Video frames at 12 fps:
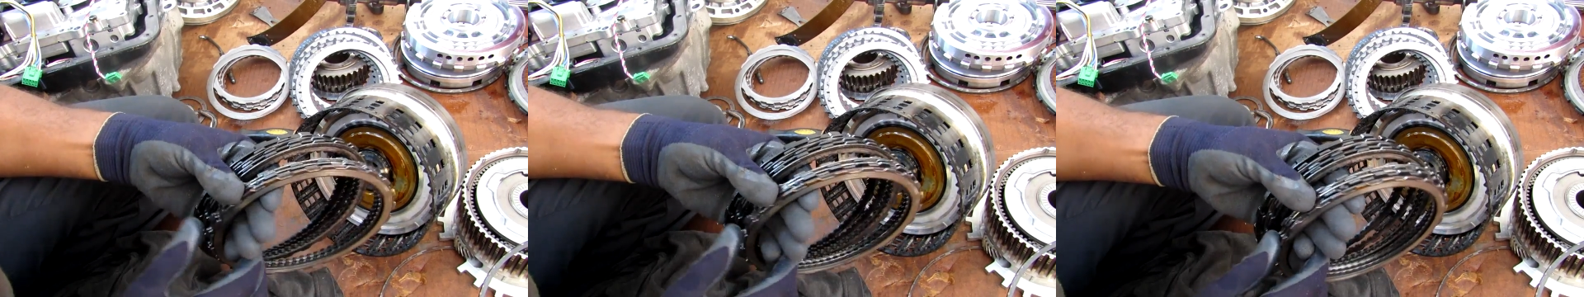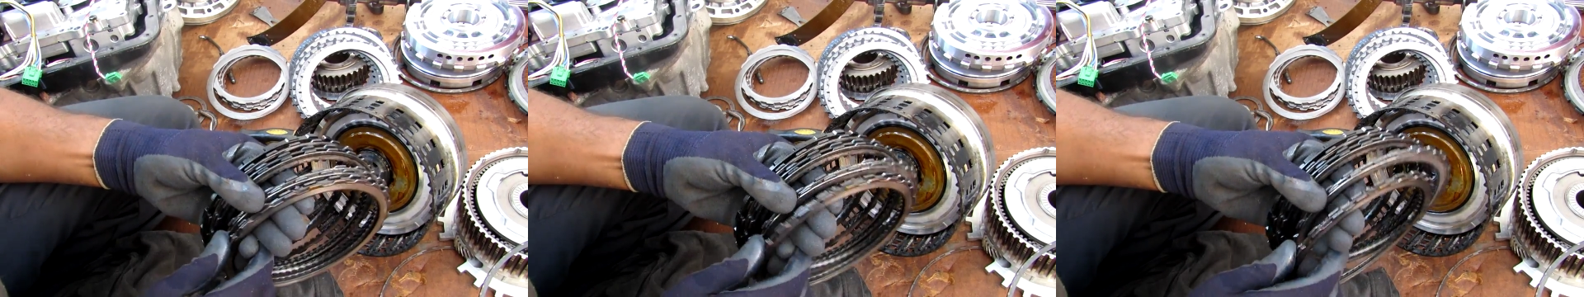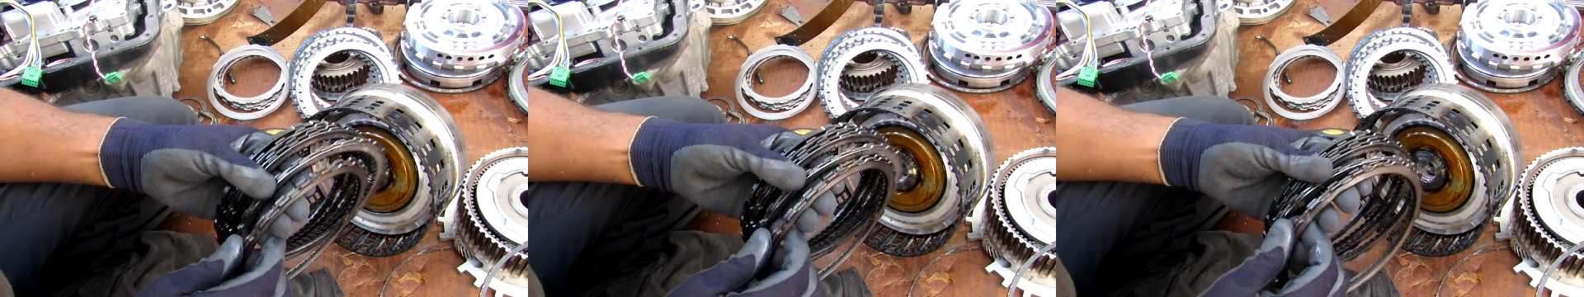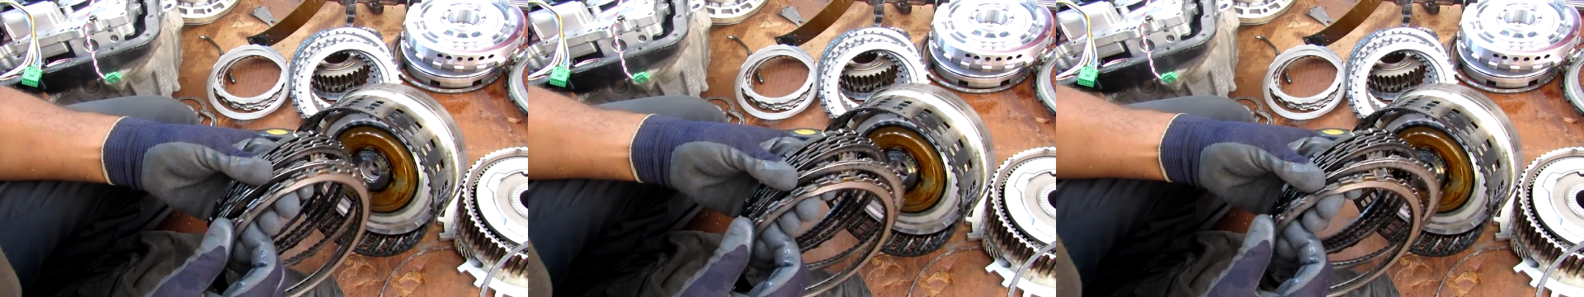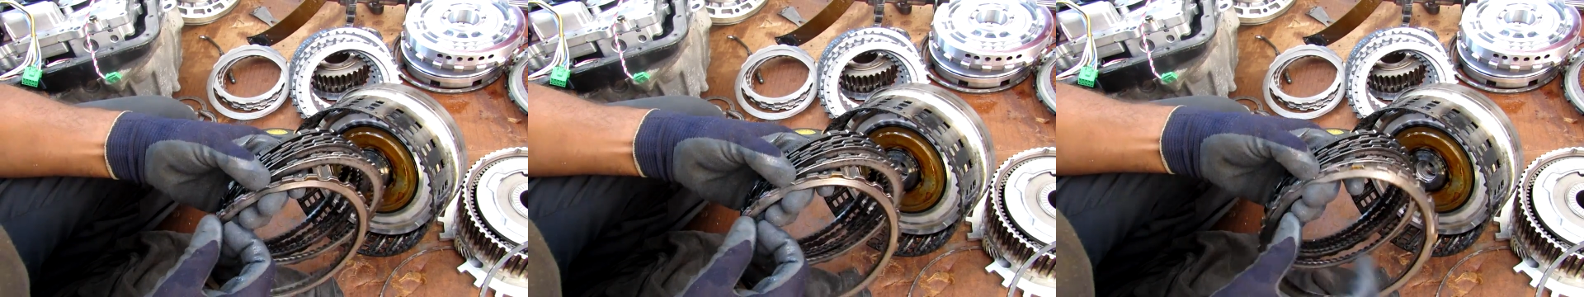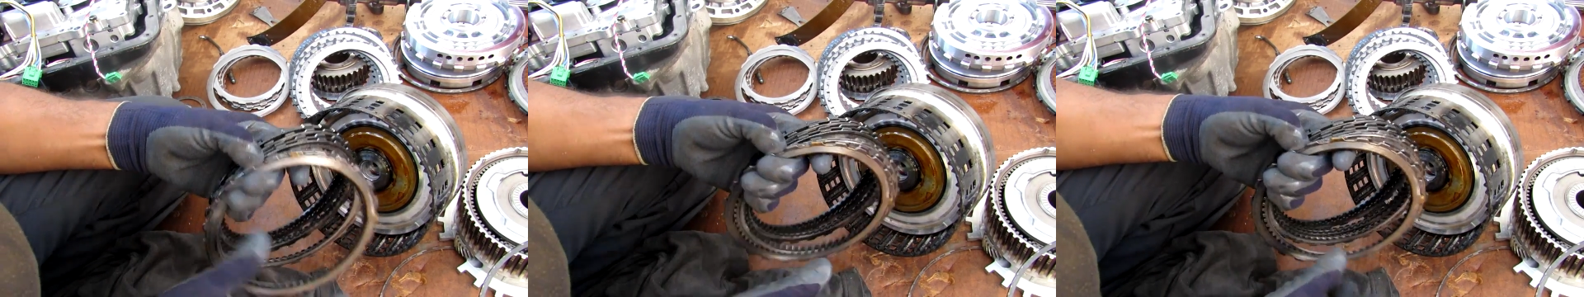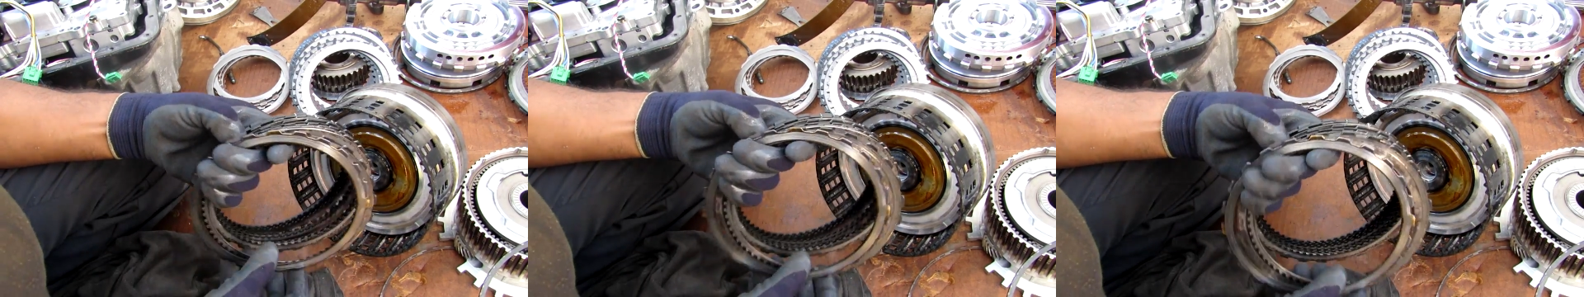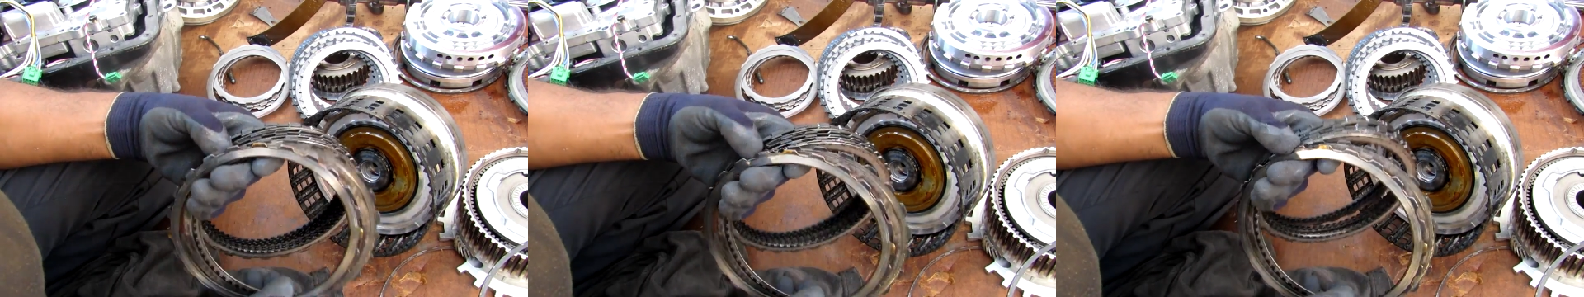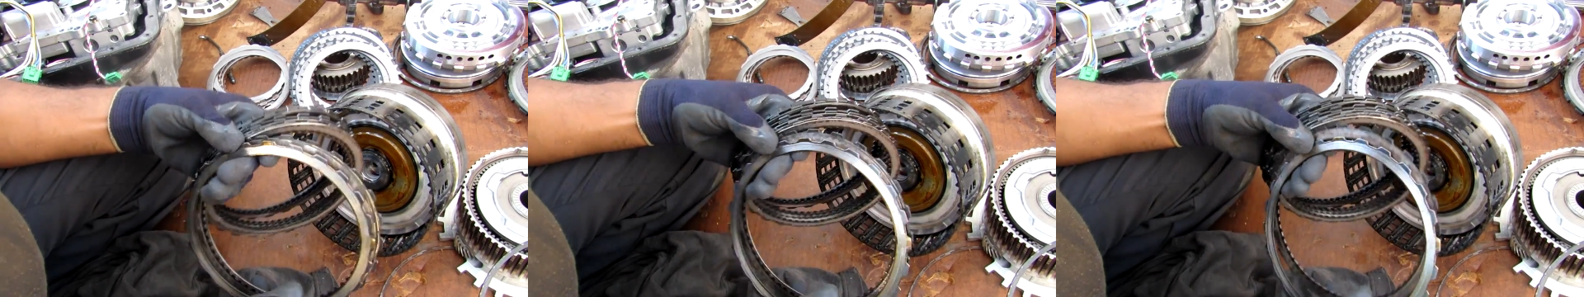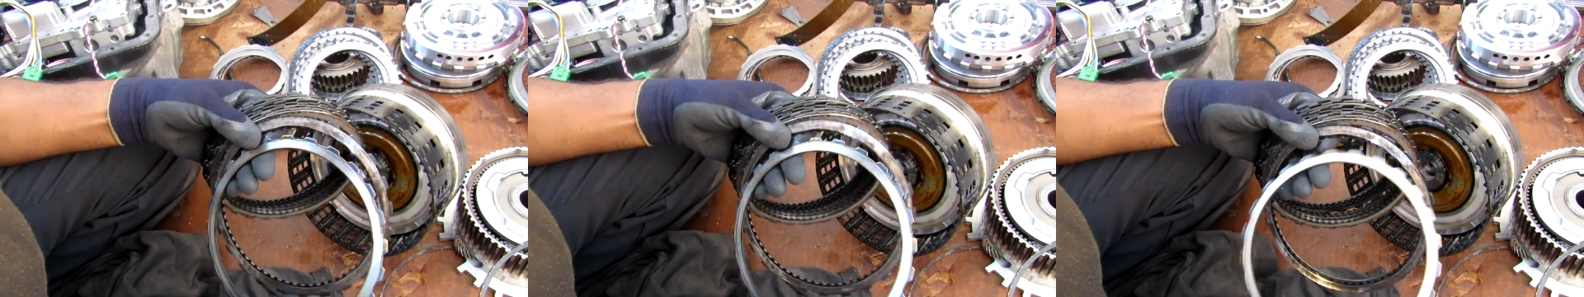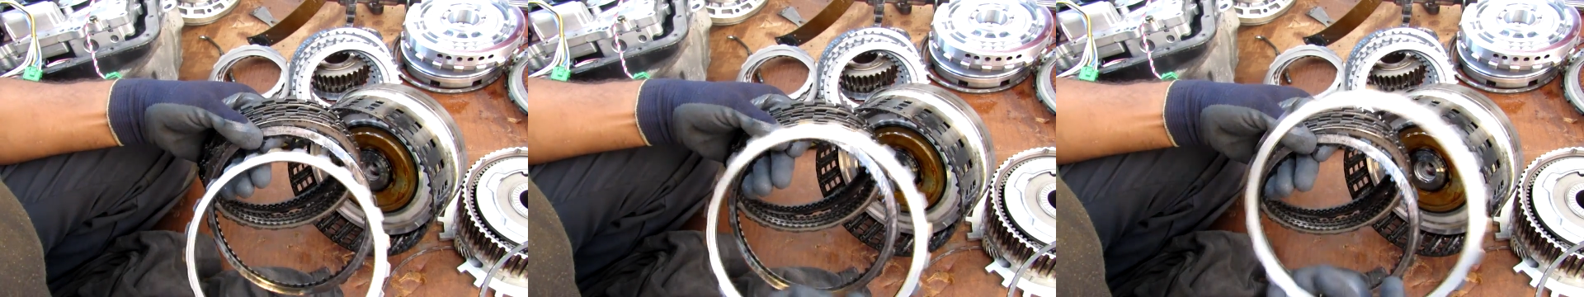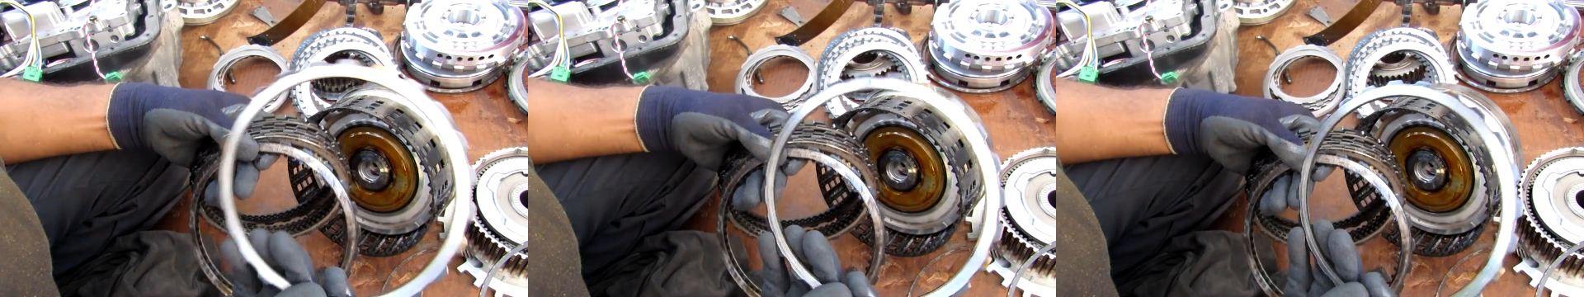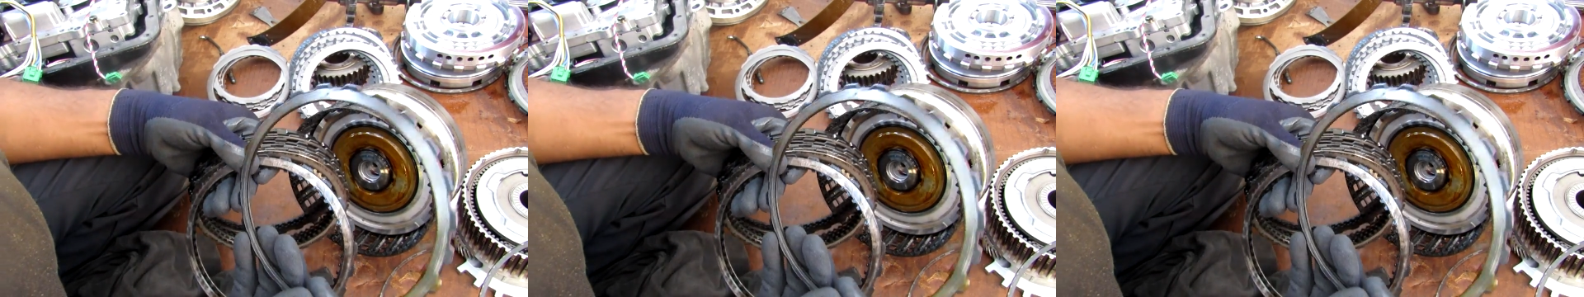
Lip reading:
No face is visible, so there are no lips to read.